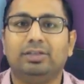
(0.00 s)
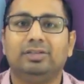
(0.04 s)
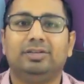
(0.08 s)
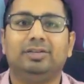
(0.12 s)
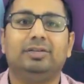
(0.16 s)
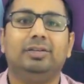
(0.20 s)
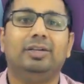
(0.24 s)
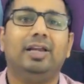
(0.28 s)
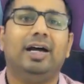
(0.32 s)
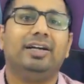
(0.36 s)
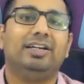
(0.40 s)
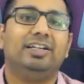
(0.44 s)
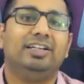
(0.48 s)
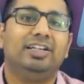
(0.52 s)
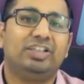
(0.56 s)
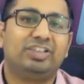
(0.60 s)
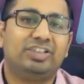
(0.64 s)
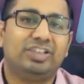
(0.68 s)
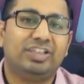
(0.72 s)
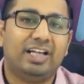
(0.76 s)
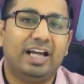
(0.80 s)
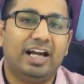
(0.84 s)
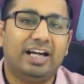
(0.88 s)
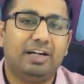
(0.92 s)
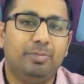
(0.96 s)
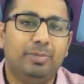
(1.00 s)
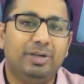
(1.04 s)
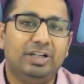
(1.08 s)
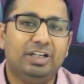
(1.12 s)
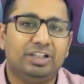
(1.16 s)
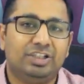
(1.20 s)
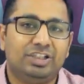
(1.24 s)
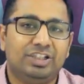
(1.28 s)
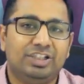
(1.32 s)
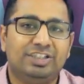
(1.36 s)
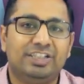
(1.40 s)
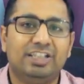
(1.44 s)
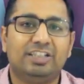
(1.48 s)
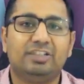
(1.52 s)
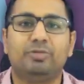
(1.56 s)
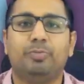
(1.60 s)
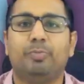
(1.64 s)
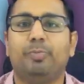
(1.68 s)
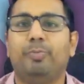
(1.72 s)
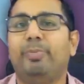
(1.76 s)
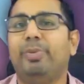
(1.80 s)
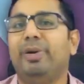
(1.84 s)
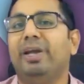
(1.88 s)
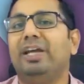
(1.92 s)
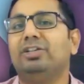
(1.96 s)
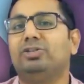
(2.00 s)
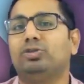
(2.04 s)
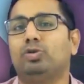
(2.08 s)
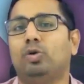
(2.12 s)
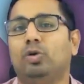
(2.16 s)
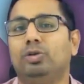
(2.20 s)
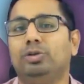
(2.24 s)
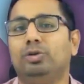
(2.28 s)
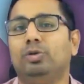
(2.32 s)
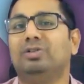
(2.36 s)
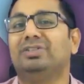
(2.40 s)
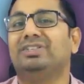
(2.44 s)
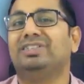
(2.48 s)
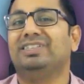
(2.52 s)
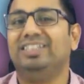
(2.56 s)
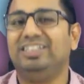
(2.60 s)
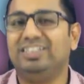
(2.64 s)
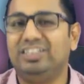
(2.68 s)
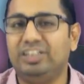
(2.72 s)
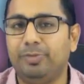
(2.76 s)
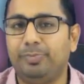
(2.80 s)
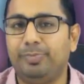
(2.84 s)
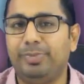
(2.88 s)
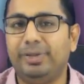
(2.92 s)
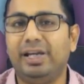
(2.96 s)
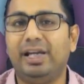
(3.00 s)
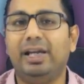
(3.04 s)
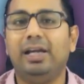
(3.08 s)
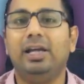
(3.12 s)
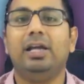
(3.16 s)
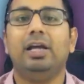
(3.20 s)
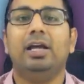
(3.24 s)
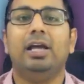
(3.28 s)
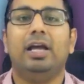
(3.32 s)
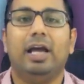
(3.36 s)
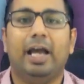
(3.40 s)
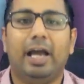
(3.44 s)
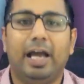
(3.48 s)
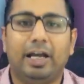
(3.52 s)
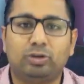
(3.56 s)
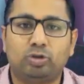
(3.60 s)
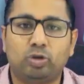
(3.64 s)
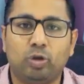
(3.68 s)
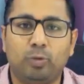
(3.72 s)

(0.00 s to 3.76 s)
The admin decision based on your CGPA,